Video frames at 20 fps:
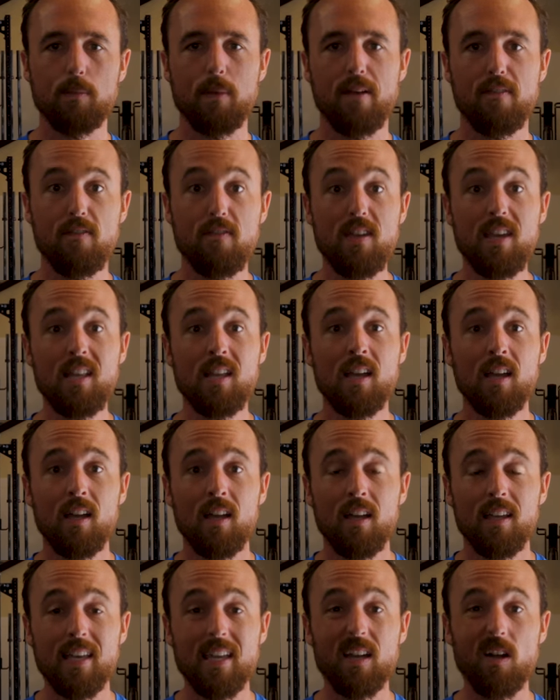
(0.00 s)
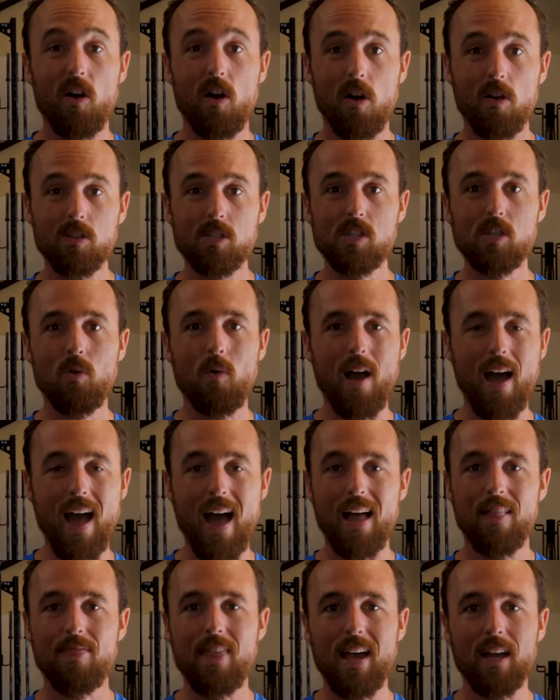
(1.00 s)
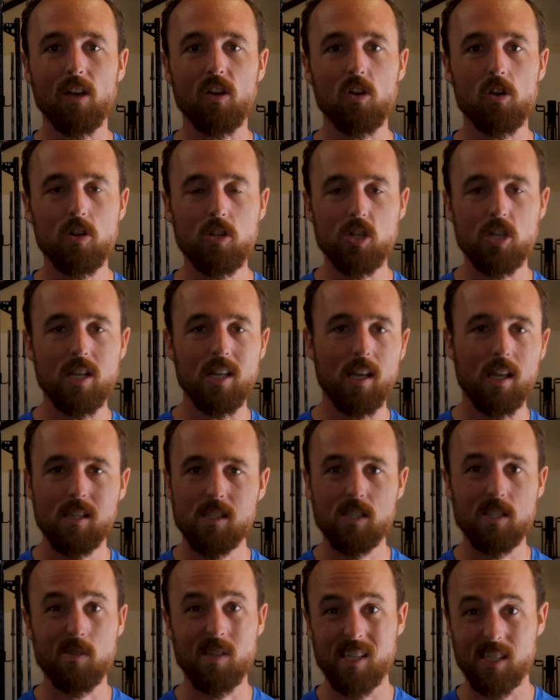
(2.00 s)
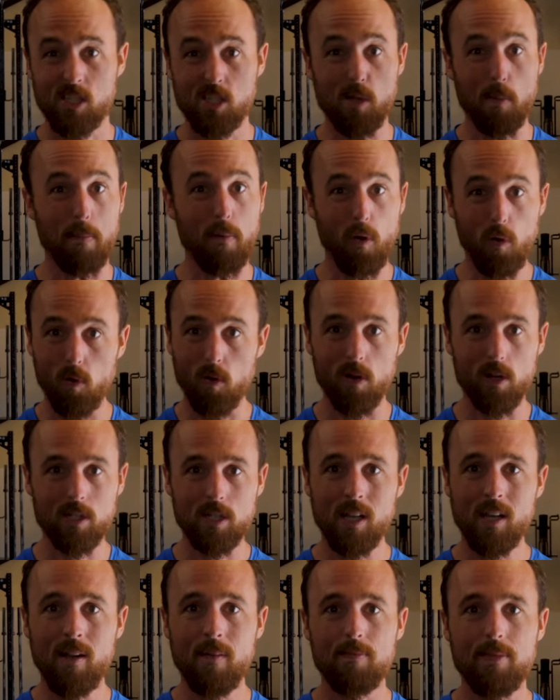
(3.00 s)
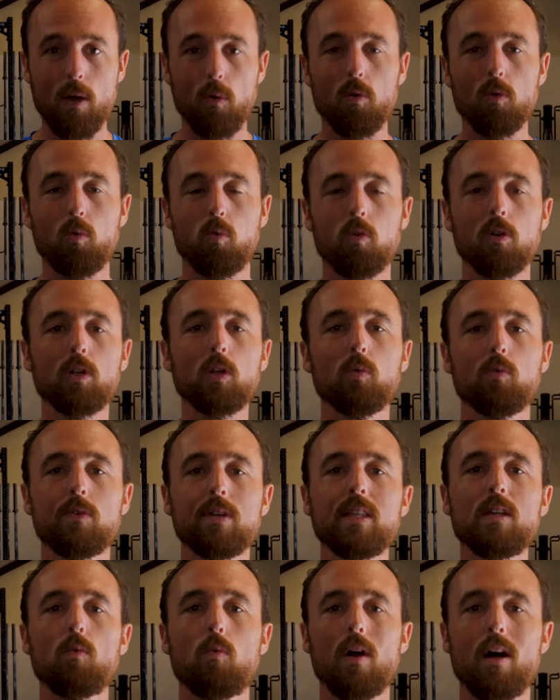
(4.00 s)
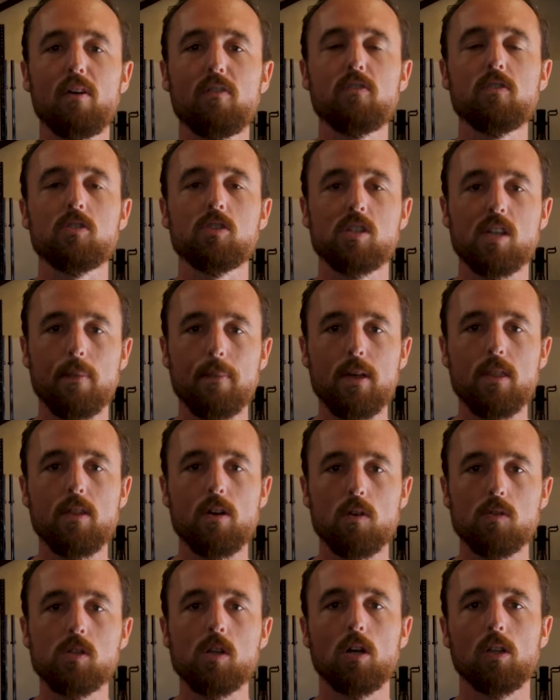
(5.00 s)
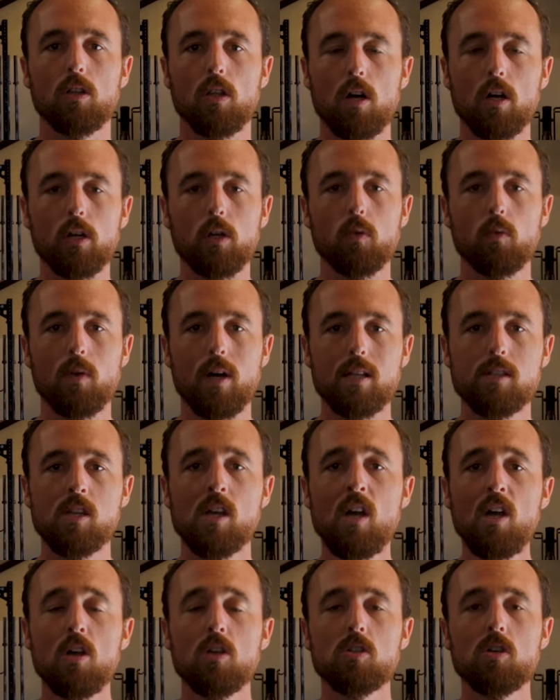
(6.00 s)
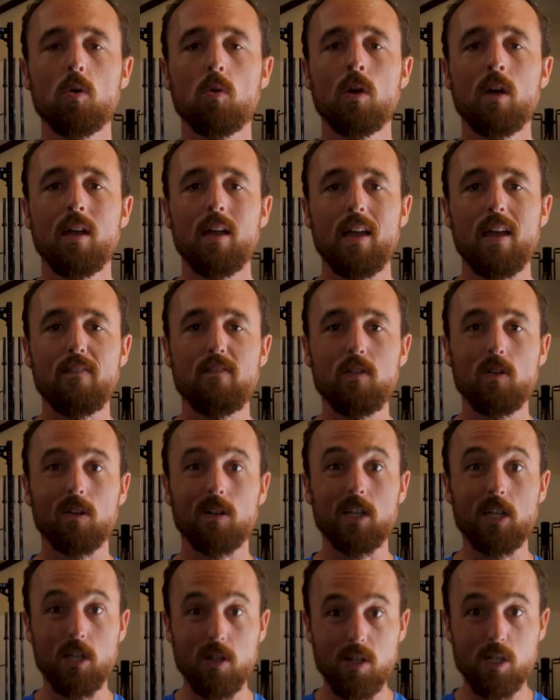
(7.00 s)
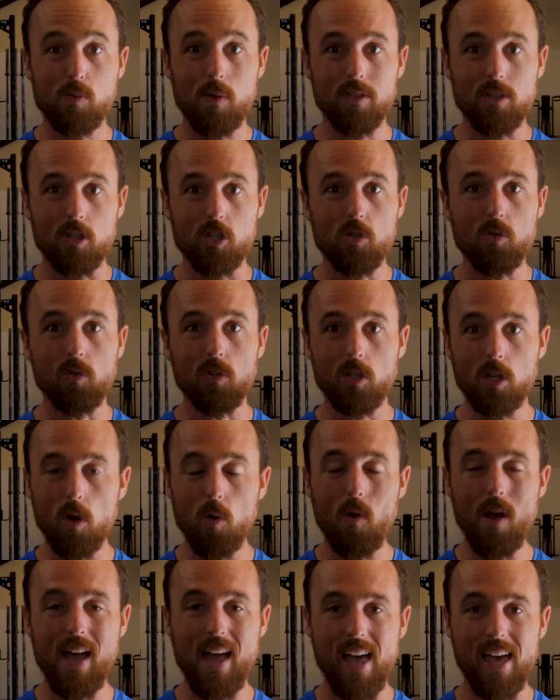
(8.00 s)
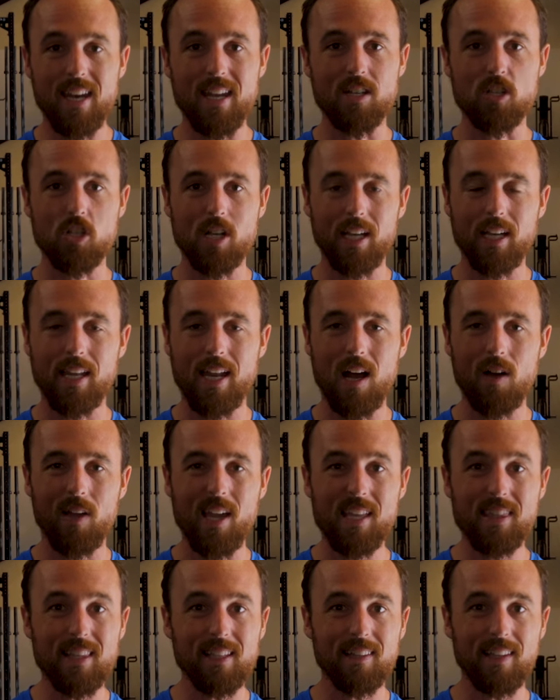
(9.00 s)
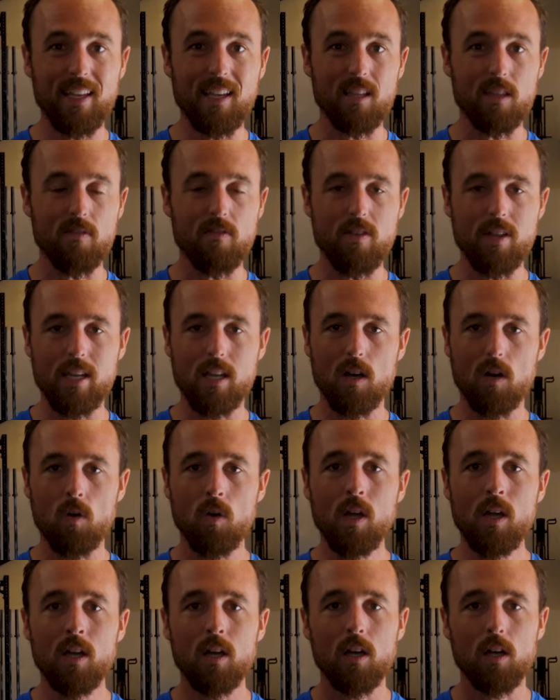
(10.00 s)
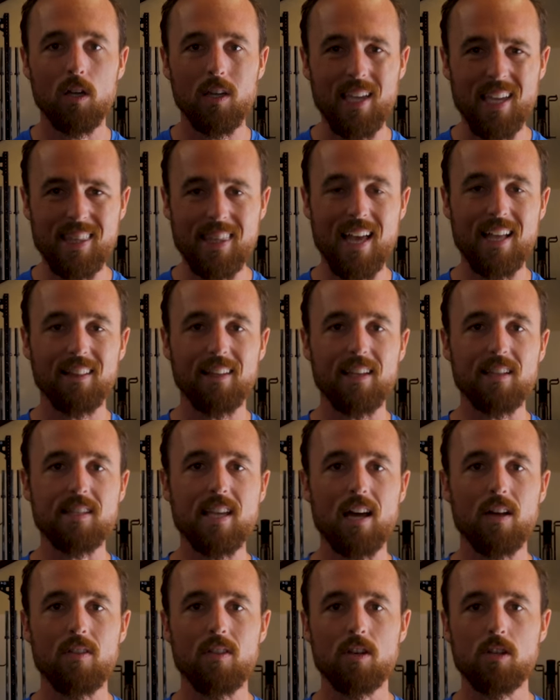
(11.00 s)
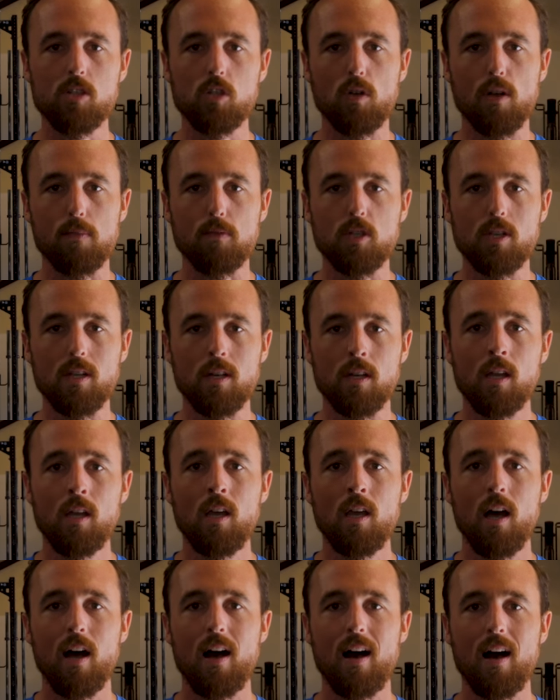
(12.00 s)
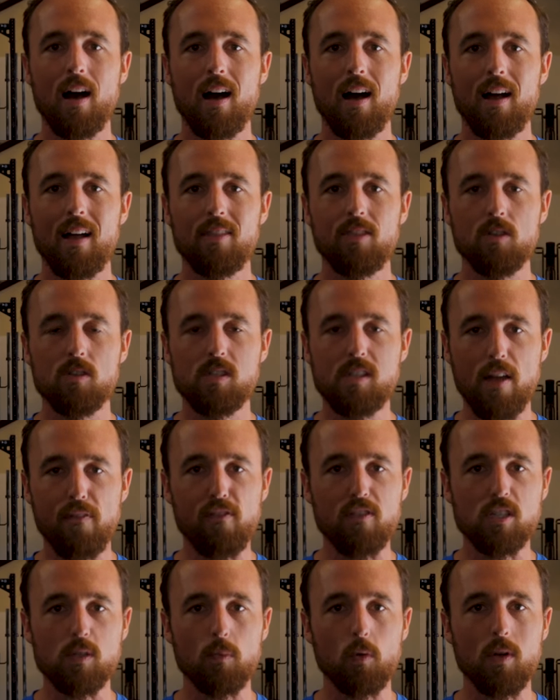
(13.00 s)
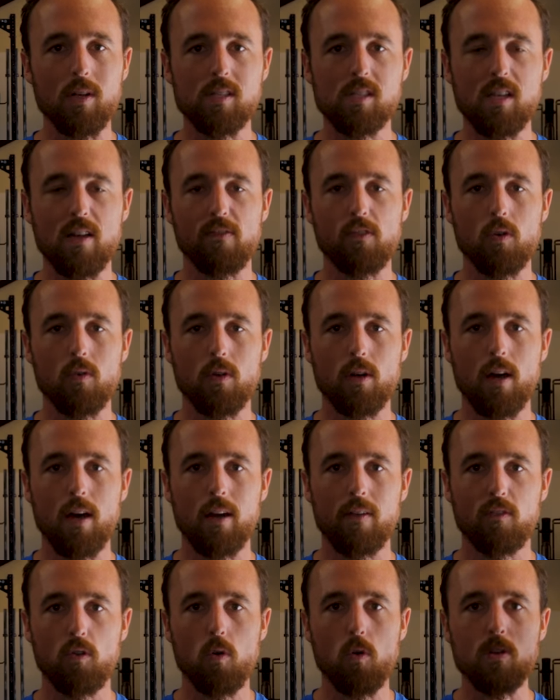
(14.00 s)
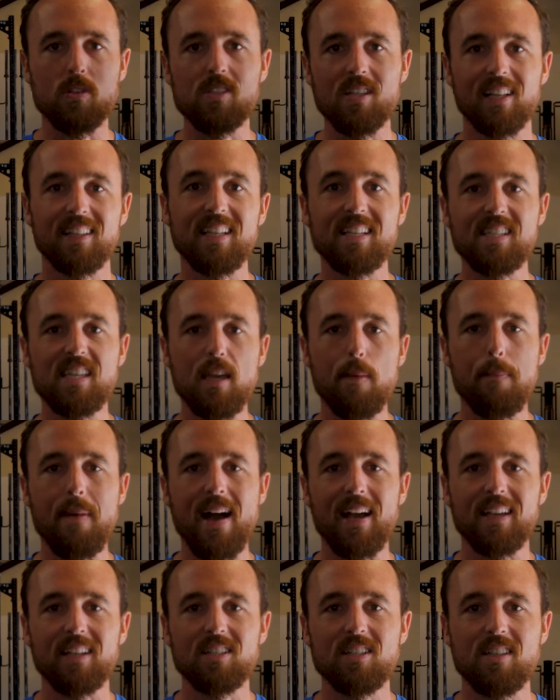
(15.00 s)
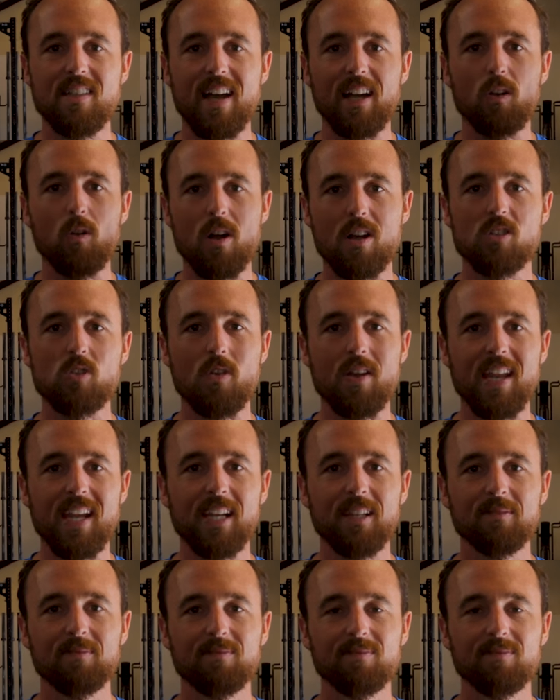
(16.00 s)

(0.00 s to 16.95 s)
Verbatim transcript: to my feet, yet it also had that cushioning and that support that would work really well for some of those longer runs. So if you're curious about the shoe, go ahead and check it out. Hit the link in the video. Get that link down in the description. Uh, there's definitely some great stuff going on. Of course, let's get back into that cross training.